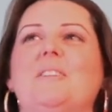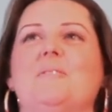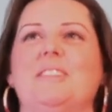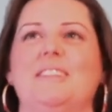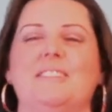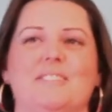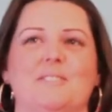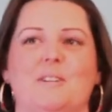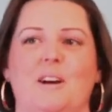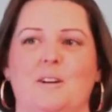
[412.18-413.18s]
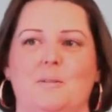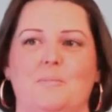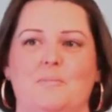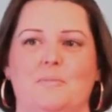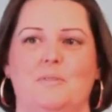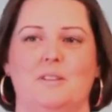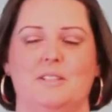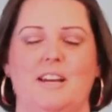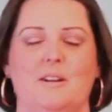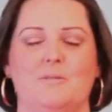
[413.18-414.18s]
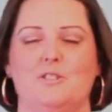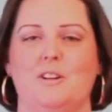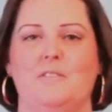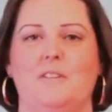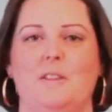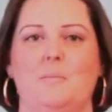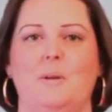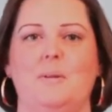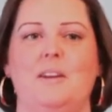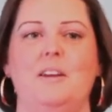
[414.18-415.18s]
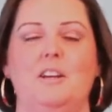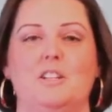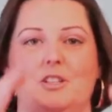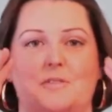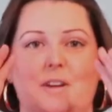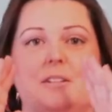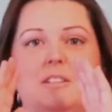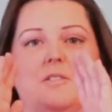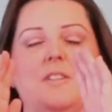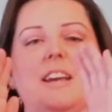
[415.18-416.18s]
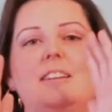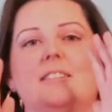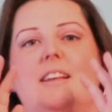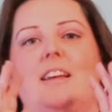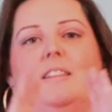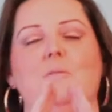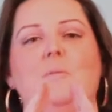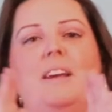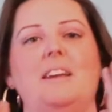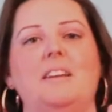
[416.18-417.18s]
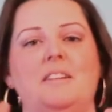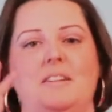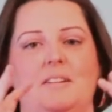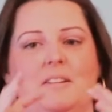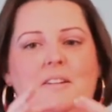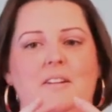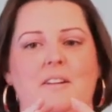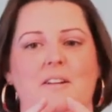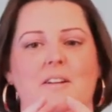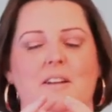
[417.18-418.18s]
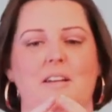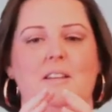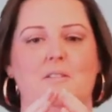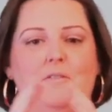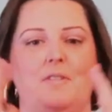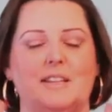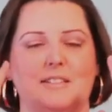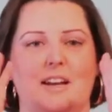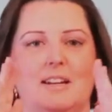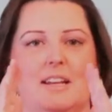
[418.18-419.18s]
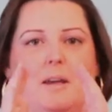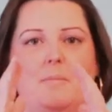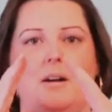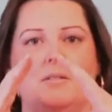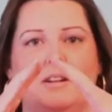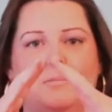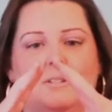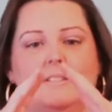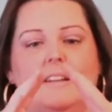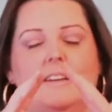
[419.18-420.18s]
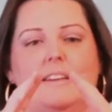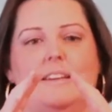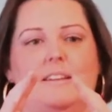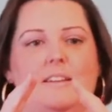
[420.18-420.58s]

when the tech was trying to find the baby, she found its face, and the way the face kind of came out, it was like,